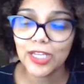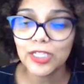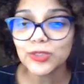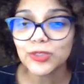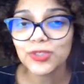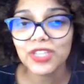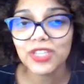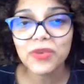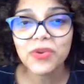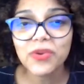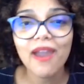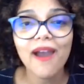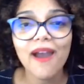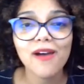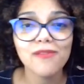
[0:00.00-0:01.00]
Today we
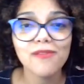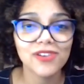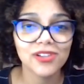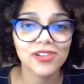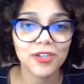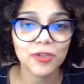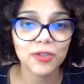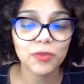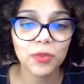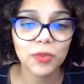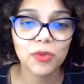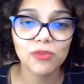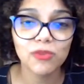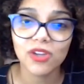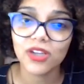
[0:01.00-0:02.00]
have a lot of
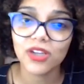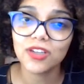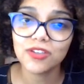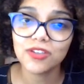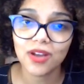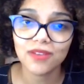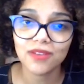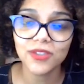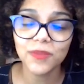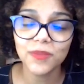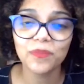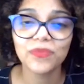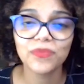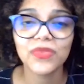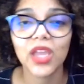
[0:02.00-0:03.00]
people learning Java,
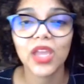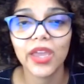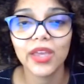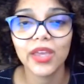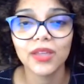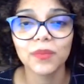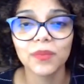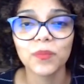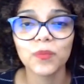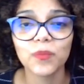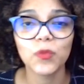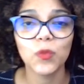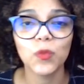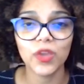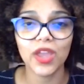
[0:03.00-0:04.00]
and
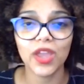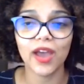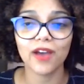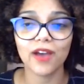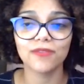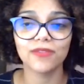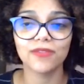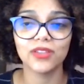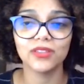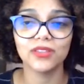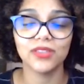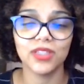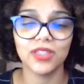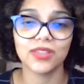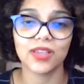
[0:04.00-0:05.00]
we have
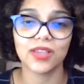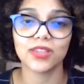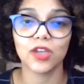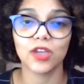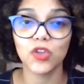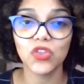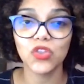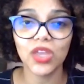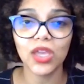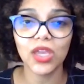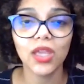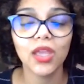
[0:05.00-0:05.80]
this as a good thing,